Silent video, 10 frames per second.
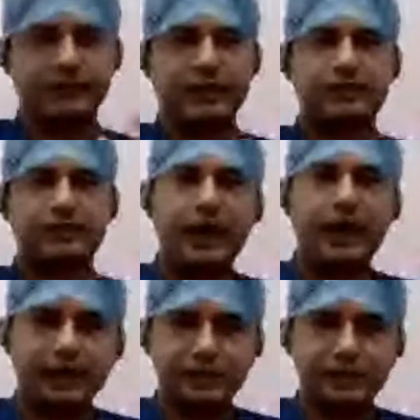where the
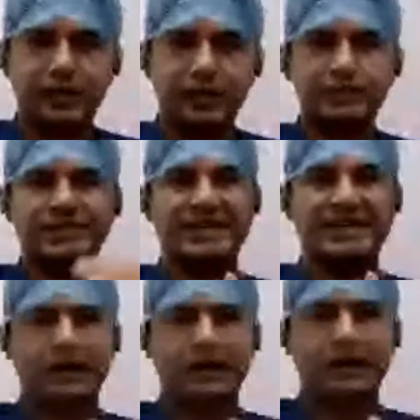heart has become
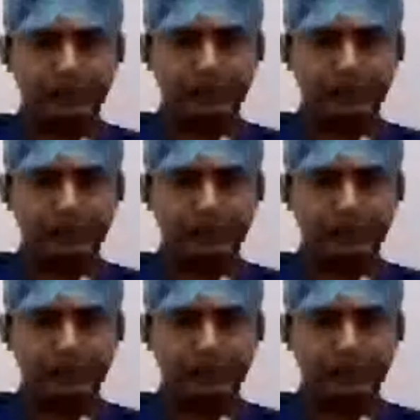sicker.